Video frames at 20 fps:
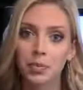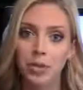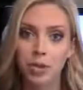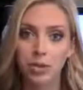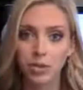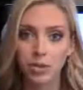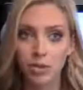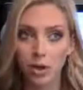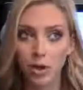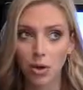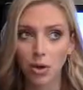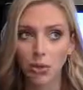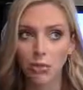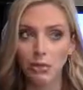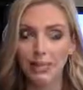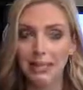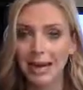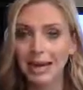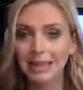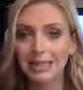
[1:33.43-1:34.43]

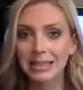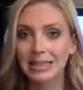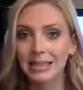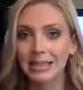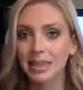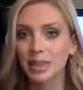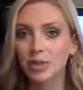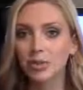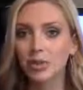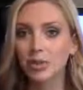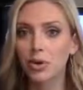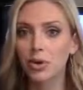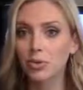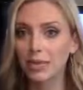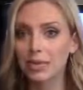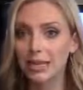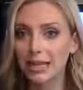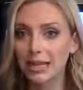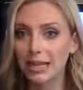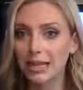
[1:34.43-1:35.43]
So technically you
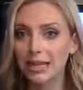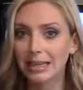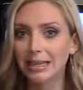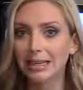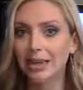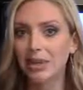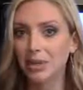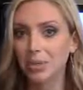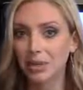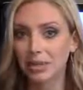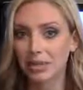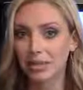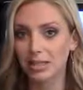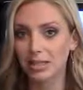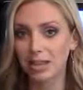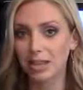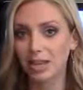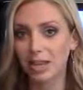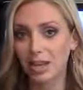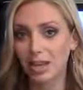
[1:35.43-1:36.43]
don't need a real
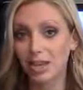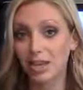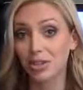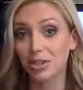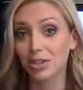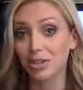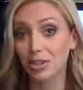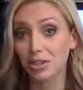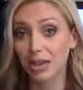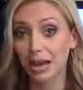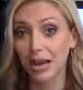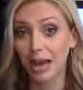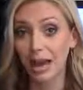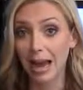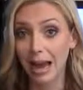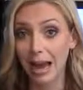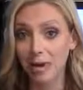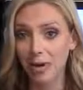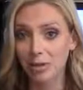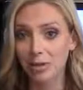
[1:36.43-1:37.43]
estate agent to buy a
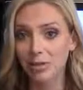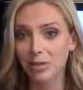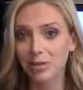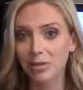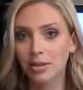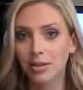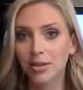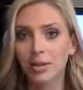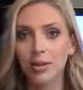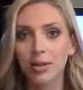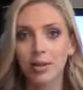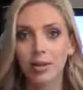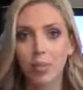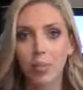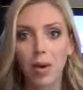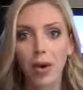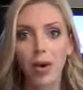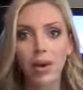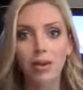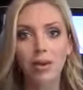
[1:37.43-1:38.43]
house,
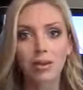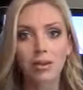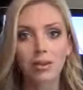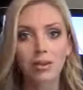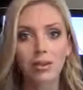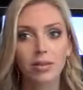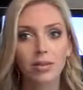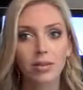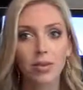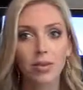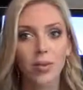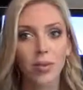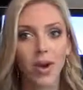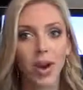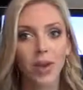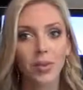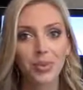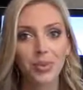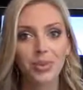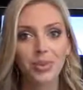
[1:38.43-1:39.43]
but
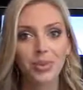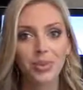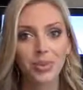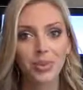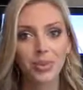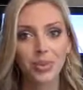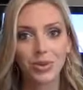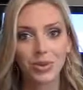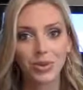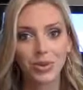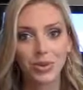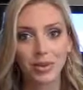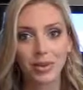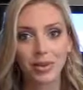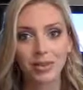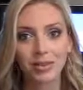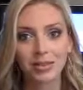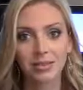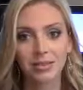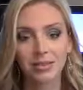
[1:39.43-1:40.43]
why wouldn't you use
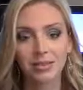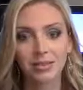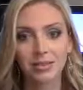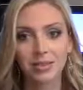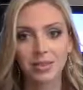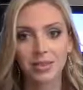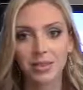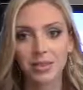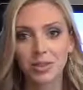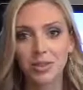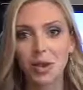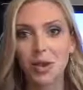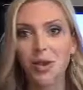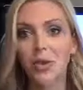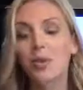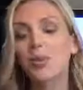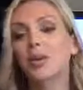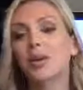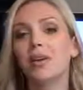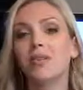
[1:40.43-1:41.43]
one?
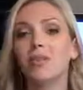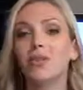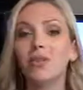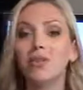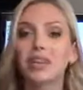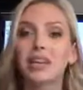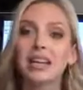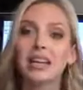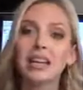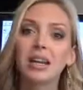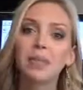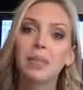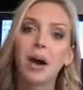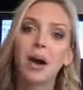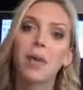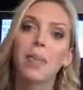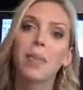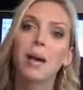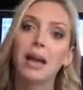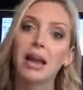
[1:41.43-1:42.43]
So if you're thinking
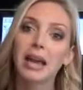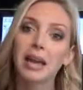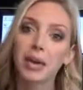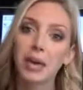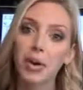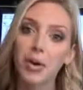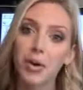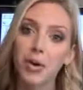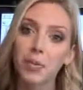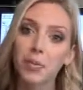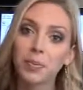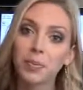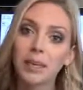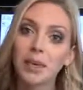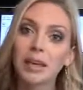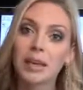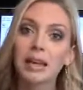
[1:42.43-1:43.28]
about buying a home,